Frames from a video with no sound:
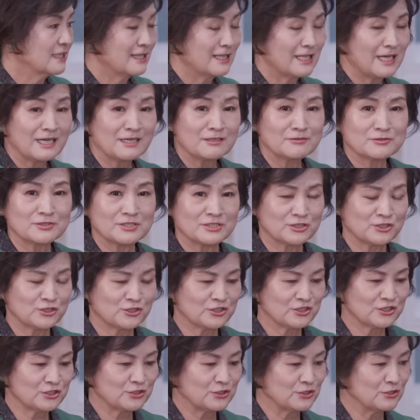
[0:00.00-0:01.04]
Now
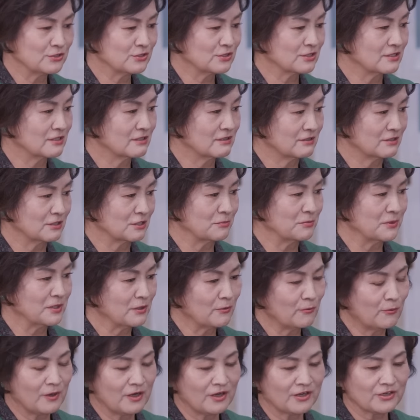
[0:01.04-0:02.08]
let's just use a little bit
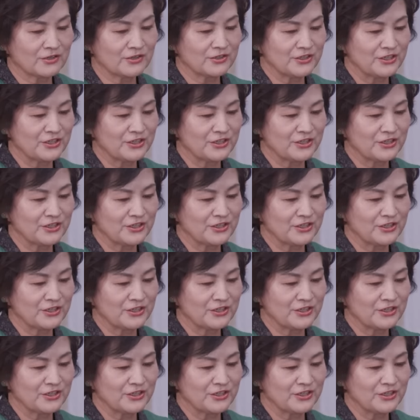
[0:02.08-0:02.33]
of water